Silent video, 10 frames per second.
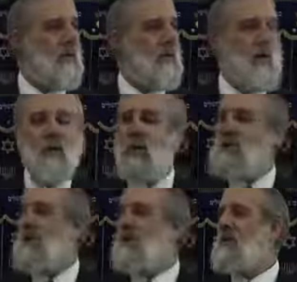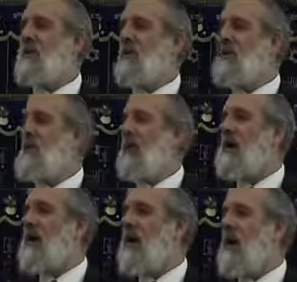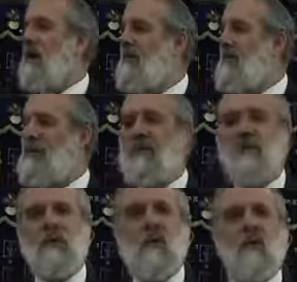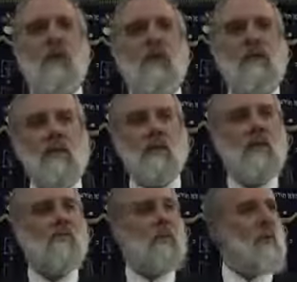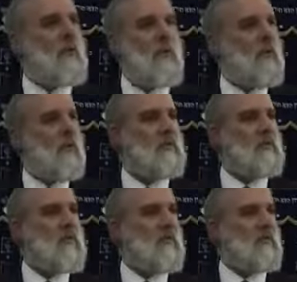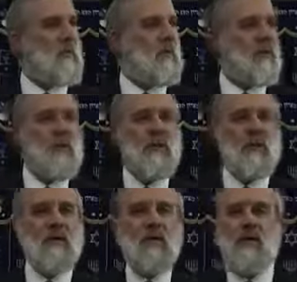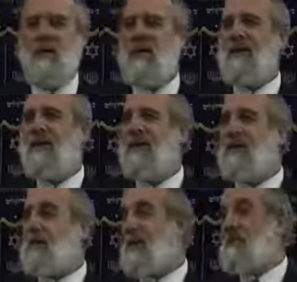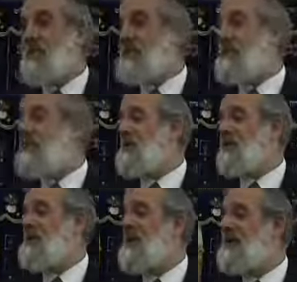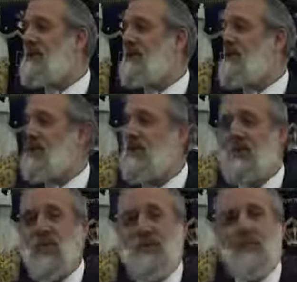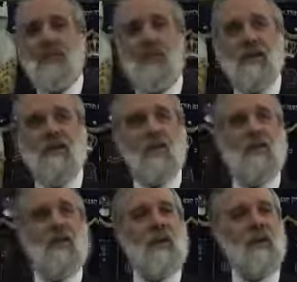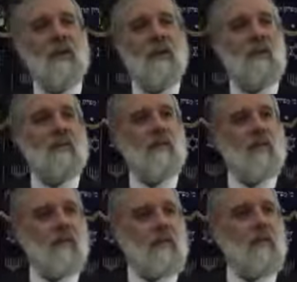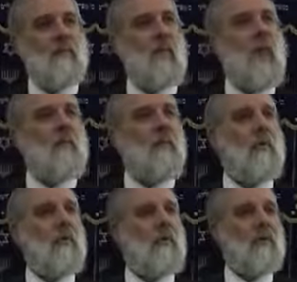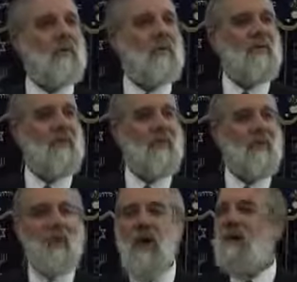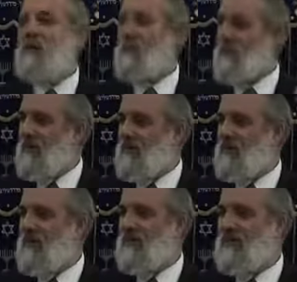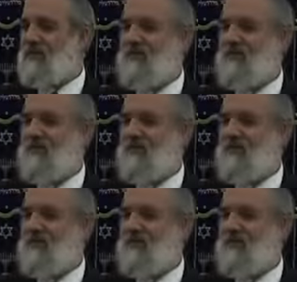I, I, once said good morning. I, can I have this? He said, oh, I can tell you're not from here. Here we don't say good morning. Yeah. So some places they're just not used to saying these things, but the, the proper way of, of, of,